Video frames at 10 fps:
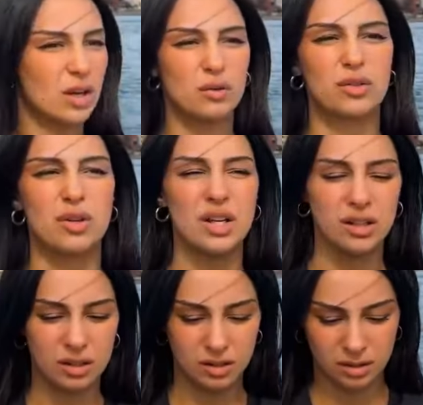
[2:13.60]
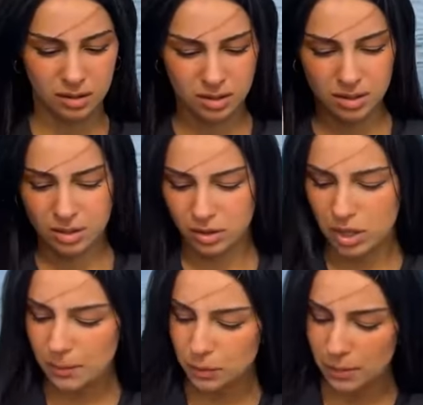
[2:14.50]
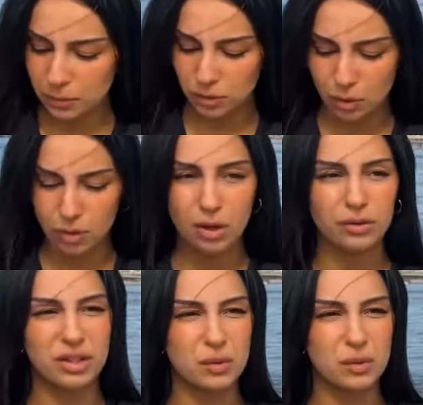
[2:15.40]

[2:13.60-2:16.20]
Oh, straight. Nora, stop! I will stop, Stop, Nora, don't stop.